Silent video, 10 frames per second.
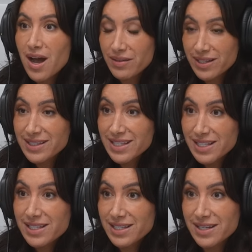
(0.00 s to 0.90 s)
it, this
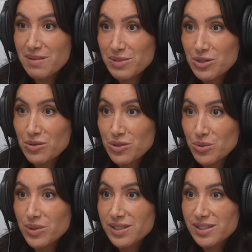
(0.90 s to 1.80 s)
is the time to do the
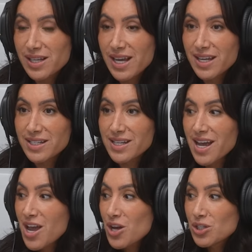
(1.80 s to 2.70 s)
tools. And yeah.
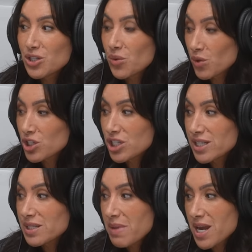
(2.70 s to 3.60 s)
so
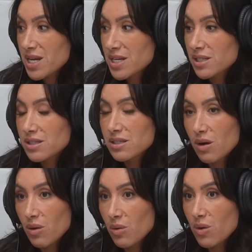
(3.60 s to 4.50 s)
she's made it
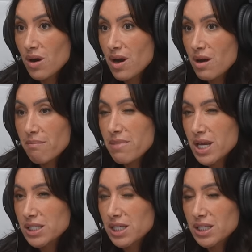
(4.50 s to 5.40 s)
so
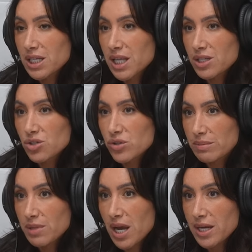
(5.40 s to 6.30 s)
amazingly like
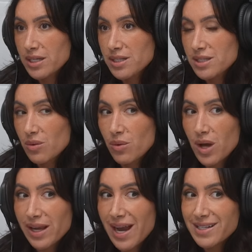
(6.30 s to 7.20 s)
streamlined, and so
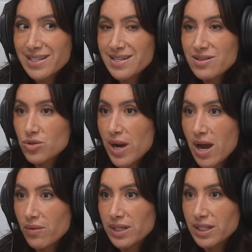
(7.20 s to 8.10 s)
like I didn't
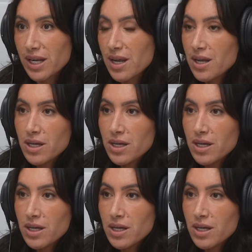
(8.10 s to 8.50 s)
drown in the